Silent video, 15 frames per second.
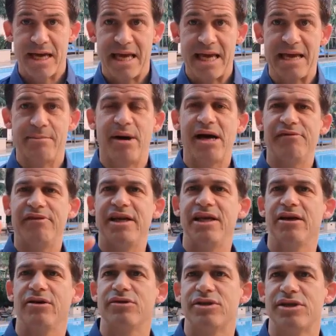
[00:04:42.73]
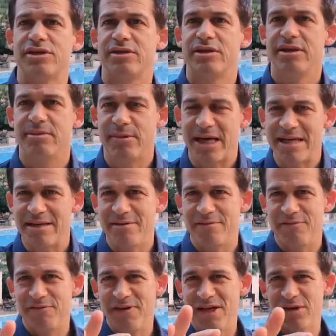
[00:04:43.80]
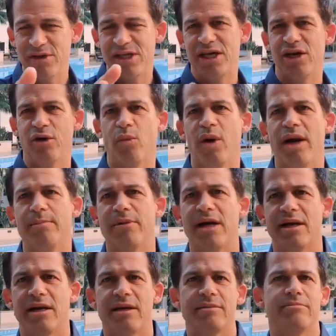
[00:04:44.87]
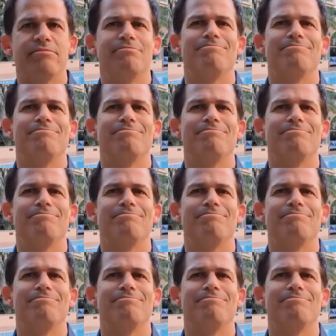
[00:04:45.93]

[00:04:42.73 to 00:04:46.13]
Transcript: in my videos here, what I'm going to